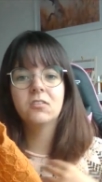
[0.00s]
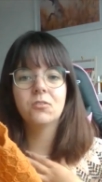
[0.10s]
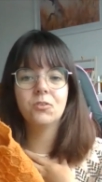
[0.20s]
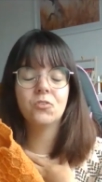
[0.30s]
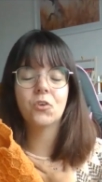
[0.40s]
to
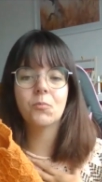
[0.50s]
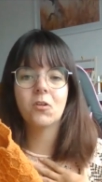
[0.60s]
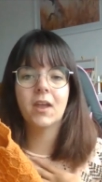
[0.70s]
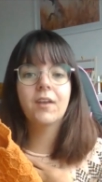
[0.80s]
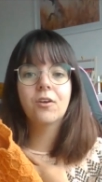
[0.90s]
a normal
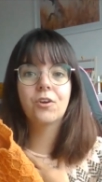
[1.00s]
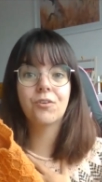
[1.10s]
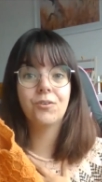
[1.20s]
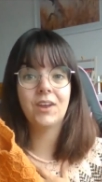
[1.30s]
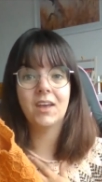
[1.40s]
like
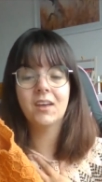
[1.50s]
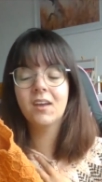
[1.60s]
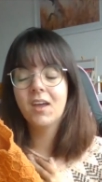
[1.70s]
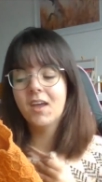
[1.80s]
crew neck.